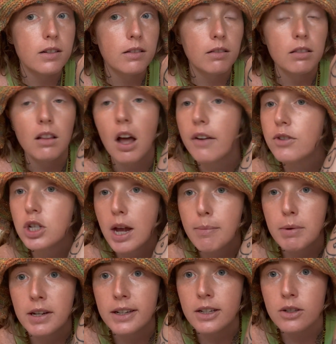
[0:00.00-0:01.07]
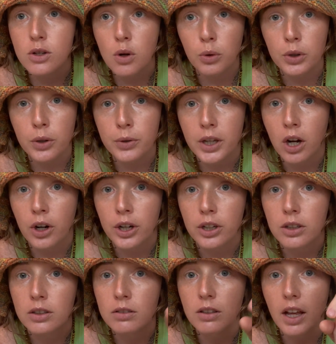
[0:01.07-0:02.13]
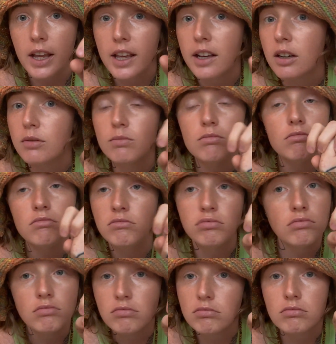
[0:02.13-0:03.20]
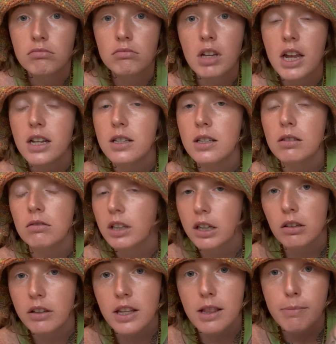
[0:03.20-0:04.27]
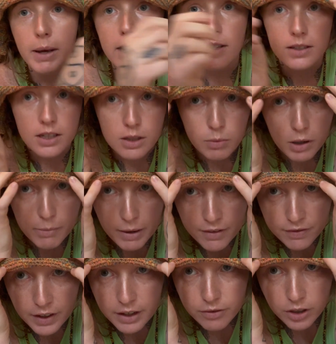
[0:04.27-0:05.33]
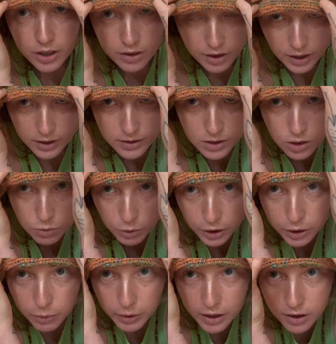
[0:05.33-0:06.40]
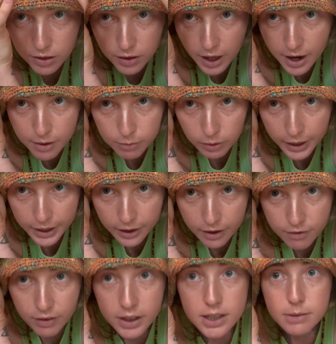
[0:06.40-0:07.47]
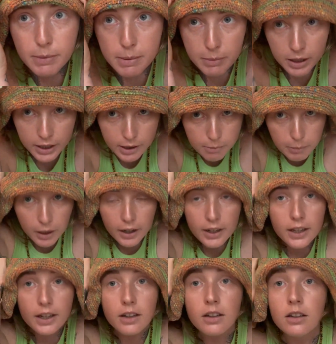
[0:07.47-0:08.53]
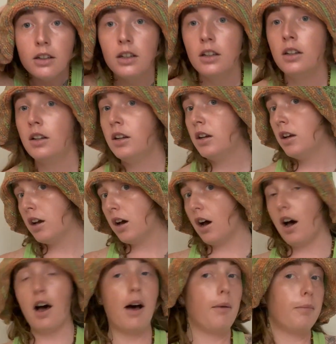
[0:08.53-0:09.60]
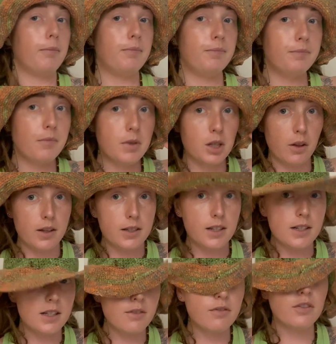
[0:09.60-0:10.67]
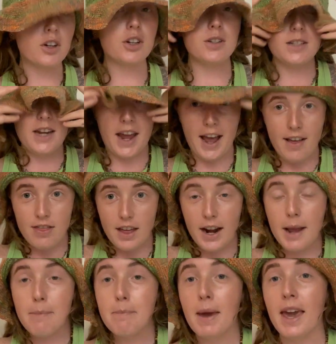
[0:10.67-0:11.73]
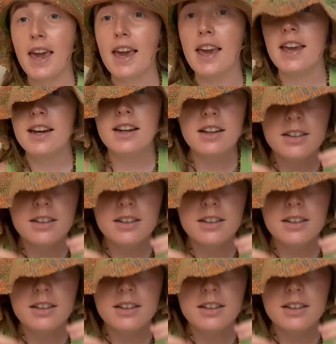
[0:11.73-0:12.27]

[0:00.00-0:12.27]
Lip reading: Love Japanese Noro yarn. Like it's literally the best. It's one of my favorite things to work with and like invest my money in buying. So this is the first hat that I made.